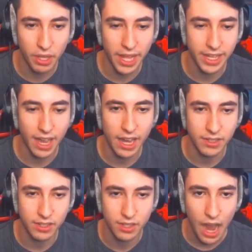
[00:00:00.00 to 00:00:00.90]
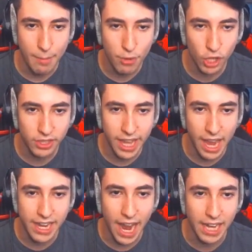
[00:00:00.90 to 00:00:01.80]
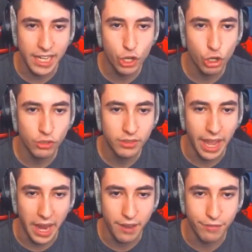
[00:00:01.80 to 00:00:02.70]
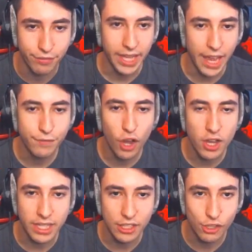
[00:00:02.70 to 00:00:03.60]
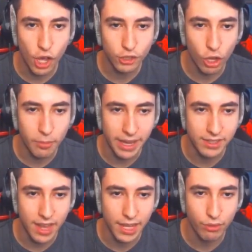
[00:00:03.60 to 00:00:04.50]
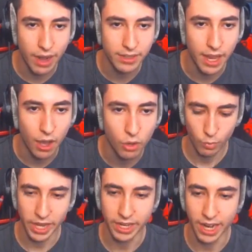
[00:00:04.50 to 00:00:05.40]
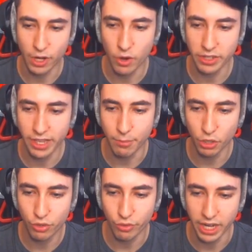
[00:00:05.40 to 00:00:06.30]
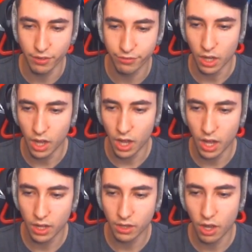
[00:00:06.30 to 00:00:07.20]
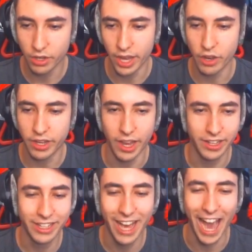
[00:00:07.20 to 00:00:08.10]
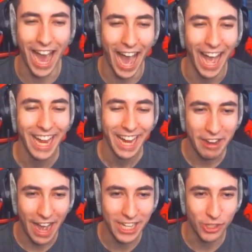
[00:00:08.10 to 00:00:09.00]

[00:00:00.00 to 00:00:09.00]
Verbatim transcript: but like, guys, I'm not getting any good cave. Cave luck is not on my side right now. Wait, can I go in game mode creative? Okay. I